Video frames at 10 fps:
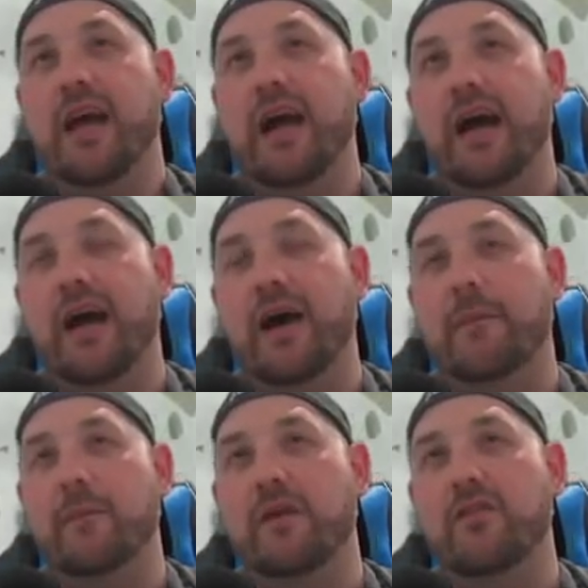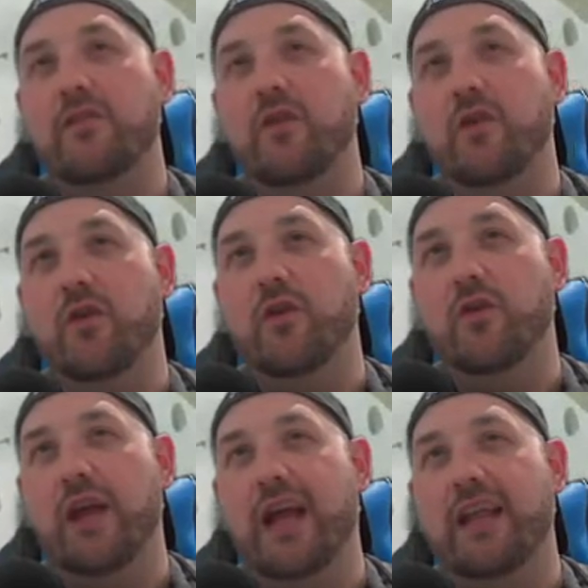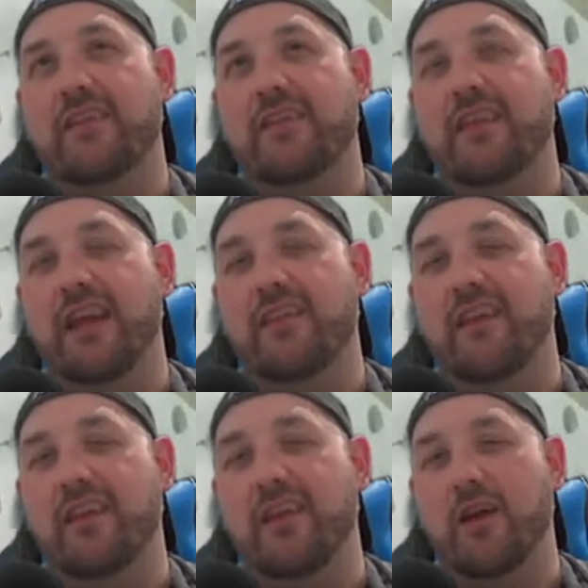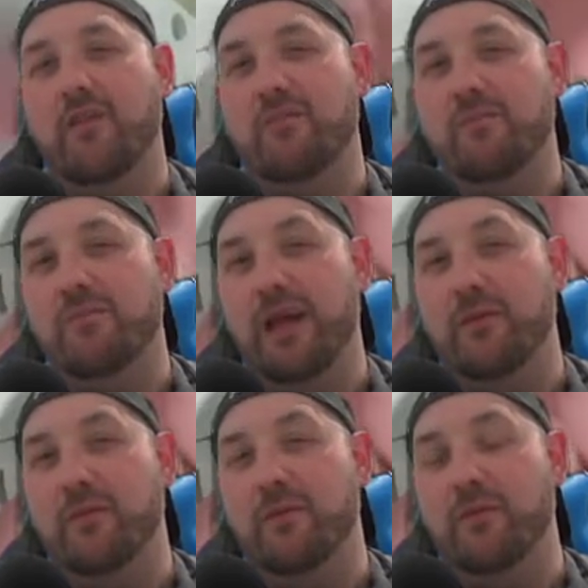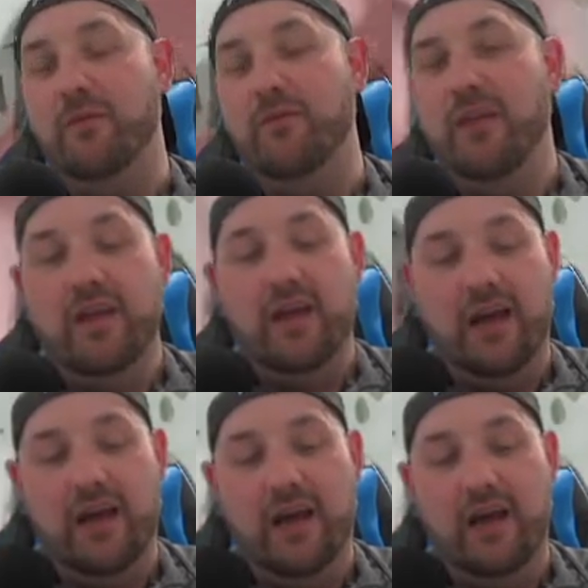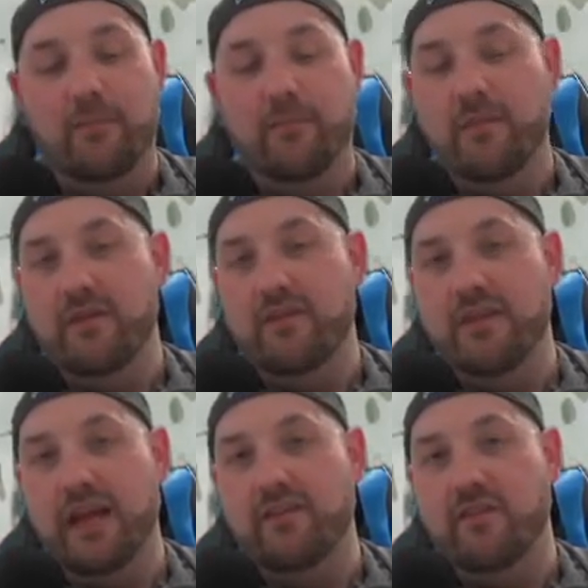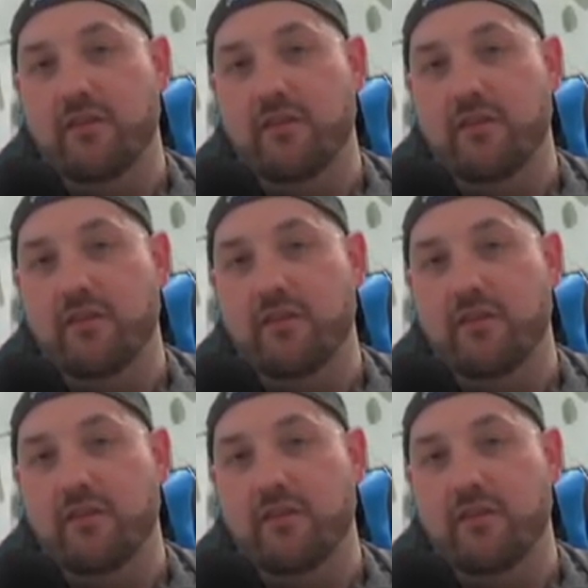Um, so, and just get to, you know, play with people's um, decks.